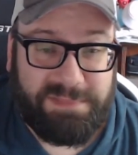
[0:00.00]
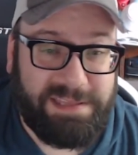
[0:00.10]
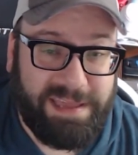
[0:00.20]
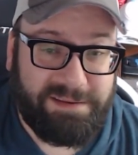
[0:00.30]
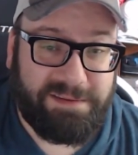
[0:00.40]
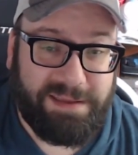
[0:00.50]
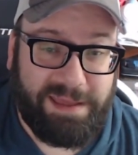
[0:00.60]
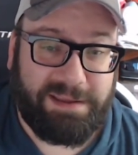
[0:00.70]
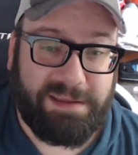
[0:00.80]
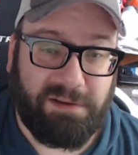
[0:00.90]
get
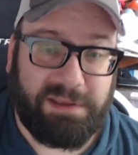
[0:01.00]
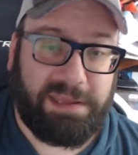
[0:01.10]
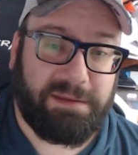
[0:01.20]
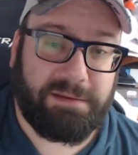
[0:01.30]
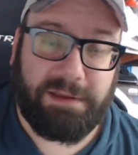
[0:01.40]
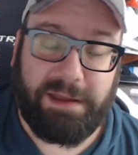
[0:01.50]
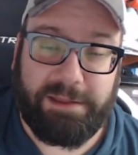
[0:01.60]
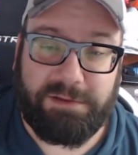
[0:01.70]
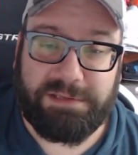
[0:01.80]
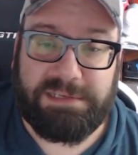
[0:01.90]
kind of gunky.
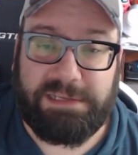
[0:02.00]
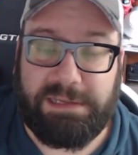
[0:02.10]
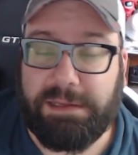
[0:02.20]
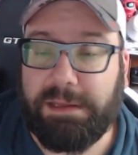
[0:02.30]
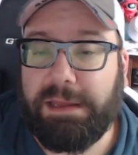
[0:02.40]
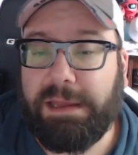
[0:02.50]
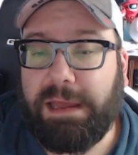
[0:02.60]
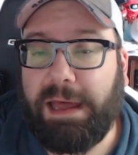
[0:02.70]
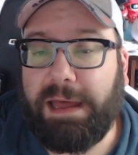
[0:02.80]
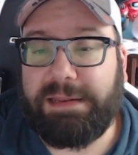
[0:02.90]
You can see.
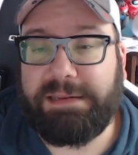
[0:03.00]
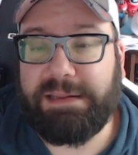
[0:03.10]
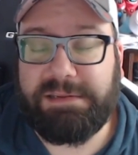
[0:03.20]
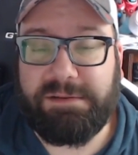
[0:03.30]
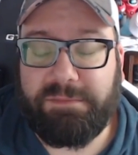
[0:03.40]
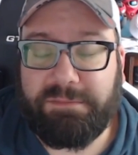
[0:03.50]
It doesn't